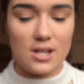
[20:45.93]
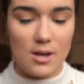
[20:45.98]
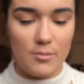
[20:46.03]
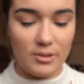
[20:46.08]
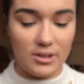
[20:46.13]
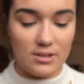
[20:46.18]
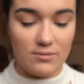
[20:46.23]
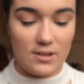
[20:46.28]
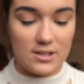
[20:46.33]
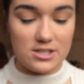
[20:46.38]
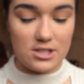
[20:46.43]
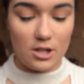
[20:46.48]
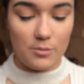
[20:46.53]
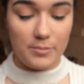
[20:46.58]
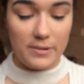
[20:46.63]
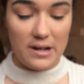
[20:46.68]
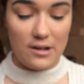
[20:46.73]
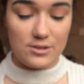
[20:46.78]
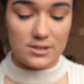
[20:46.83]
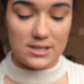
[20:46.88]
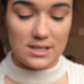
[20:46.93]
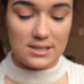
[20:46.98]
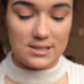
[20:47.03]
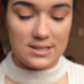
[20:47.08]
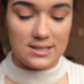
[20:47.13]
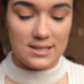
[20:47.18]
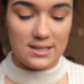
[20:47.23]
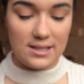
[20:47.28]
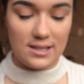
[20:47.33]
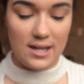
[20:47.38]
I believe that's how you pronounce it,
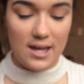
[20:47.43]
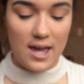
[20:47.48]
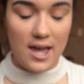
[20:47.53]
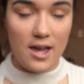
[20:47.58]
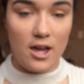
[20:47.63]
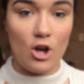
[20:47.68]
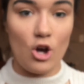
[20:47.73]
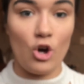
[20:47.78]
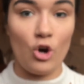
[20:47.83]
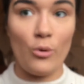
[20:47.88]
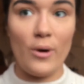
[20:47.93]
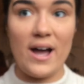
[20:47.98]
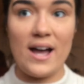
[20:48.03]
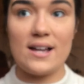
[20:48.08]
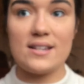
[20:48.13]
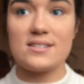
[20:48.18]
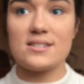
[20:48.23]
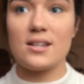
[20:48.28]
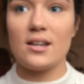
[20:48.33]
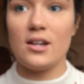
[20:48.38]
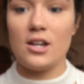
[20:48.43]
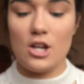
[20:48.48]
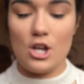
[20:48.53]
T-A-O-S.